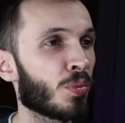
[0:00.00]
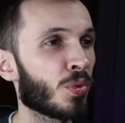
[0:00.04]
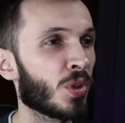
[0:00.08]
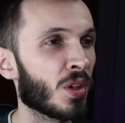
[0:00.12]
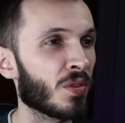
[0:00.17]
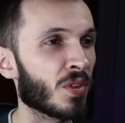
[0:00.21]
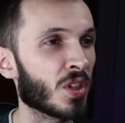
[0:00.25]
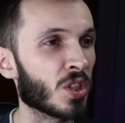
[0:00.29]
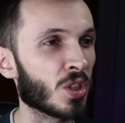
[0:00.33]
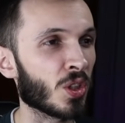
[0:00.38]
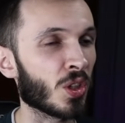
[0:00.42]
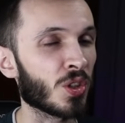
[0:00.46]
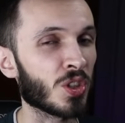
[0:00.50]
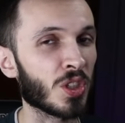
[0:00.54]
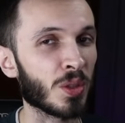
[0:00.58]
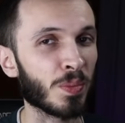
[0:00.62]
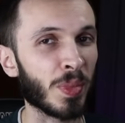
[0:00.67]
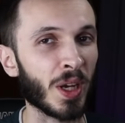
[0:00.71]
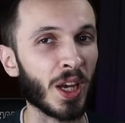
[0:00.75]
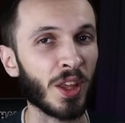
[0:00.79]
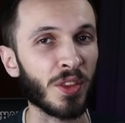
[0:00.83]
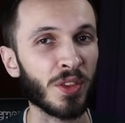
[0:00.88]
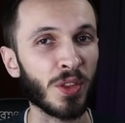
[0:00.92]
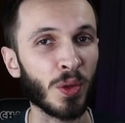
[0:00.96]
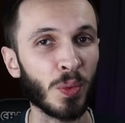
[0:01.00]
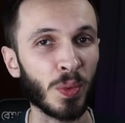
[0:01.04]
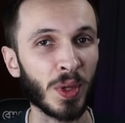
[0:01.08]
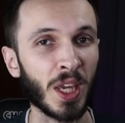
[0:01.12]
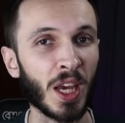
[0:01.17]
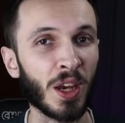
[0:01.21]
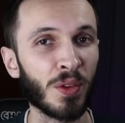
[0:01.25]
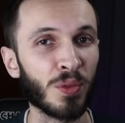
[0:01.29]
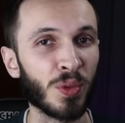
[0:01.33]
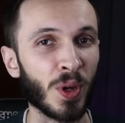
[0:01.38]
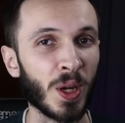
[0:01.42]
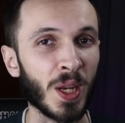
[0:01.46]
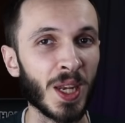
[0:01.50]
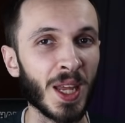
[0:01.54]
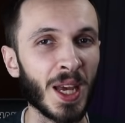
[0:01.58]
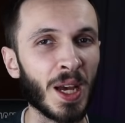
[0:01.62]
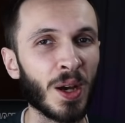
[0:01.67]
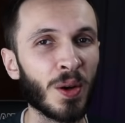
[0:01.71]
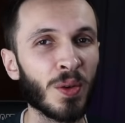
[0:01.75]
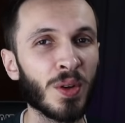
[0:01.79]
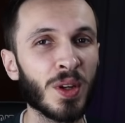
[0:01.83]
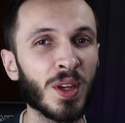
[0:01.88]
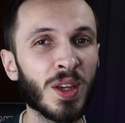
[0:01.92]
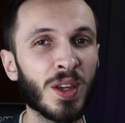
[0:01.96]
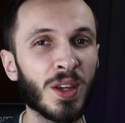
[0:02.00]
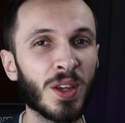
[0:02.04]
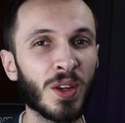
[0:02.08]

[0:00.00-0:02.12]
previous logic path that we have right now